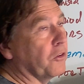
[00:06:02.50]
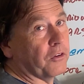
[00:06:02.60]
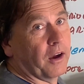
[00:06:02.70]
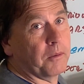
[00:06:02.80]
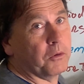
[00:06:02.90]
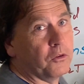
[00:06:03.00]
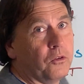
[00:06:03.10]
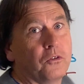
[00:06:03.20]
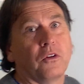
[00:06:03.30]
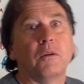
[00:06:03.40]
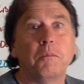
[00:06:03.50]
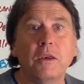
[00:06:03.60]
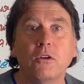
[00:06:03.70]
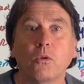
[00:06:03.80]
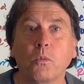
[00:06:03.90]
the time, he'll usually
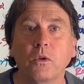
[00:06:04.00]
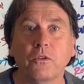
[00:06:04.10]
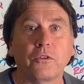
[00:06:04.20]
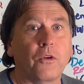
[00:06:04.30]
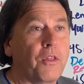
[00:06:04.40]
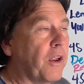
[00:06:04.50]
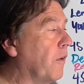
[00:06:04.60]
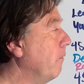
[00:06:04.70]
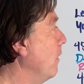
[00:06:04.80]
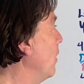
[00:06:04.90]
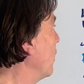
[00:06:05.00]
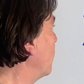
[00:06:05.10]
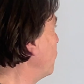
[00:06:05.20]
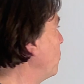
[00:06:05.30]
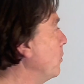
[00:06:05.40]
meet your realtor there
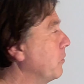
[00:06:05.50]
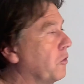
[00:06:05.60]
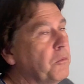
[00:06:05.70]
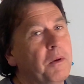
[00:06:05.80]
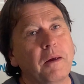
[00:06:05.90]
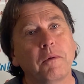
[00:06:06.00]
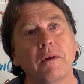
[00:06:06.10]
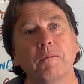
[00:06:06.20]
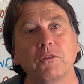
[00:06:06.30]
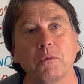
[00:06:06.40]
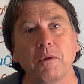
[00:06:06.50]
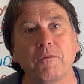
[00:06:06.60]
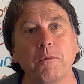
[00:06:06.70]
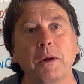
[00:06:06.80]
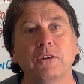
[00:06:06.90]
because your realtor may give him some
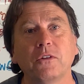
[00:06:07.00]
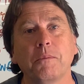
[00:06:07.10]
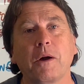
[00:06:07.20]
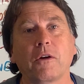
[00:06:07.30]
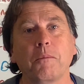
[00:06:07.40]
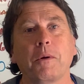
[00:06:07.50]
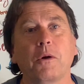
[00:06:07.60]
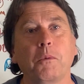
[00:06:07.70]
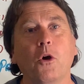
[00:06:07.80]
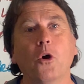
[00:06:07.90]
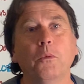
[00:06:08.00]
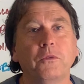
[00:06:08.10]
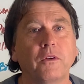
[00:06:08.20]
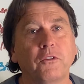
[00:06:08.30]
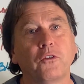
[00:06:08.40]
information about comparable homes
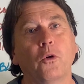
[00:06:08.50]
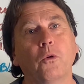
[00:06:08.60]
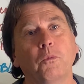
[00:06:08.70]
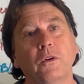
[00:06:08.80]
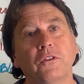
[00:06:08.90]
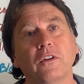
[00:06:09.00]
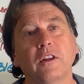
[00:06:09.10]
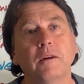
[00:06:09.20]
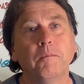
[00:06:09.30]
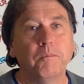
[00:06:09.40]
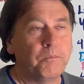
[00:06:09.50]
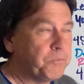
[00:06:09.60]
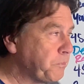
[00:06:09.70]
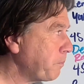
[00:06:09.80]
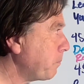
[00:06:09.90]
that have sold recently,
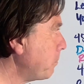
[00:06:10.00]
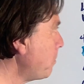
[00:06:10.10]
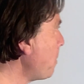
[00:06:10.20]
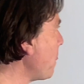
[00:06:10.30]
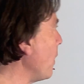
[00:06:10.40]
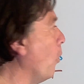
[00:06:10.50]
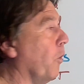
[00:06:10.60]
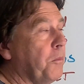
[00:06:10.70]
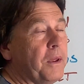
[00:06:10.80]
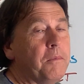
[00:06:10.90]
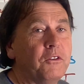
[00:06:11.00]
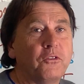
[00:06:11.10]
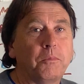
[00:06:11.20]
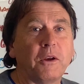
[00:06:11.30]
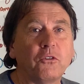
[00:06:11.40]
or maybe
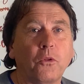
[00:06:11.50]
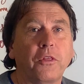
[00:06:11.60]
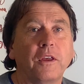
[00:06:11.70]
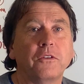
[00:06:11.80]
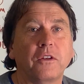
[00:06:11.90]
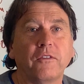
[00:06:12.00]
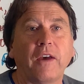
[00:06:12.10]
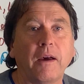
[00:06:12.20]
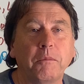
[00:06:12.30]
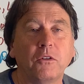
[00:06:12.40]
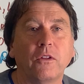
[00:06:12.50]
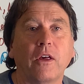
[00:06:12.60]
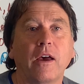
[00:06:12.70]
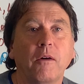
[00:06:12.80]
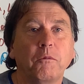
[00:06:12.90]
special things that have happened to the
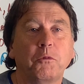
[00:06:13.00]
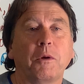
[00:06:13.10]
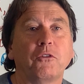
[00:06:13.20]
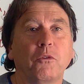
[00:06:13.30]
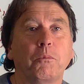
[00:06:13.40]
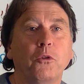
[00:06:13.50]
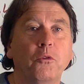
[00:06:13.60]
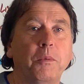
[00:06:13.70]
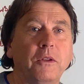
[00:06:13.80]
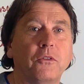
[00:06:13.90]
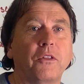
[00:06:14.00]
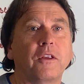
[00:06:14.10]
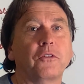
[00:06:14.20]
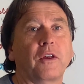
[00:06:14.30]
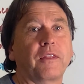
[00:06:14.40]
home, special improvements or
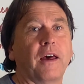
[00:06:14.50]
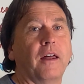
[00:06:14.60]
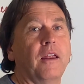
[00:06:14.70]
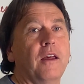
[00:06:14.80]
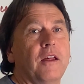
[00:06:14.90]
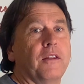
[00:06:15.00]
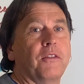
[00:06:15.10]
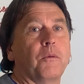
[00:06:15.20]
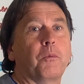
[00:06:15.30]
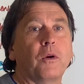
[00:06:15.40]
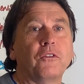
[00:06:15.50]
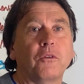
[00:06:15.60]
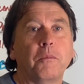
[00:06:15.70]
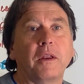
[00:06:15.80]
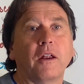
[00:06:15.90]
things like that that the appraiser
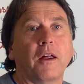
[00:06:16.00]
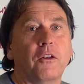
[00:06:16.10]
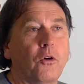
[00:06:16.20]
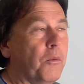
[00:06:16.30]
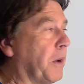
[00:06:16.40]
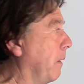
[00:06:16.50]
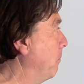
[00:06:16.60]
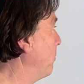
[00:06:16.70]
may not know about.